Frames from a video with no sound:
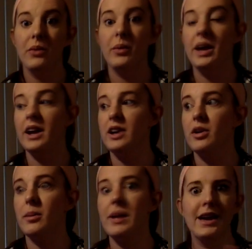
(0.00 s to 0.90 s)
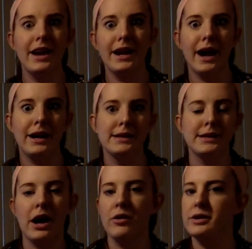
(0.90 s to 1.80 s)
When you're making any kind of
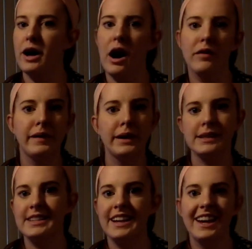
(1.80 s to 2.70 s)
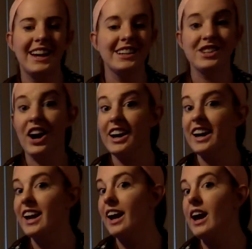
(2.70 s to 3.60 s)
sound, coughing, singing,
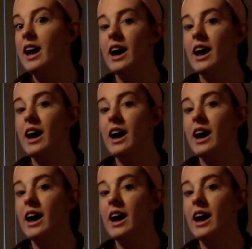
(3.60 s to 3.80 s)
talking,